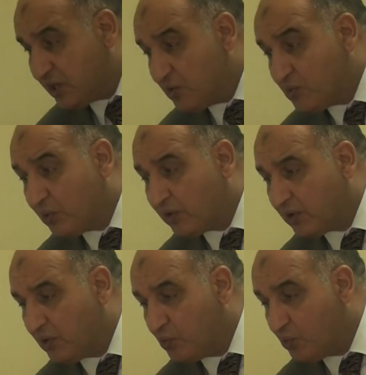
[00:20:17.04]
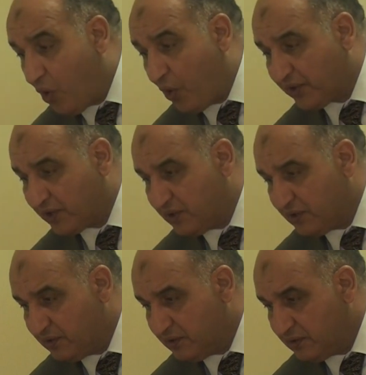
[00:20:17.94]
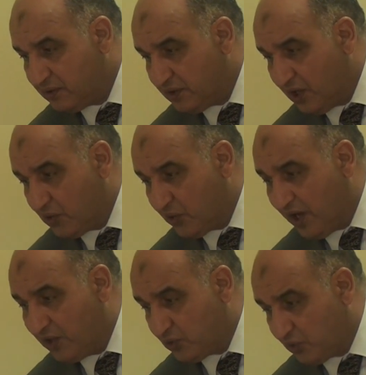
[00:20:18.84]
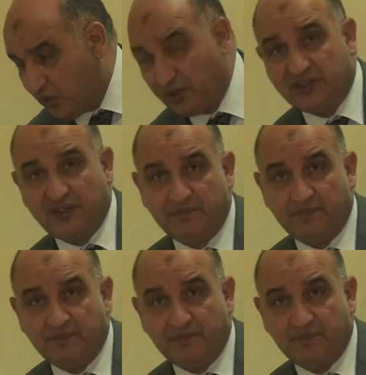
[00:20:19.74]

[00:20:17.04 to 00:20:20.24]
your work, are you right or not?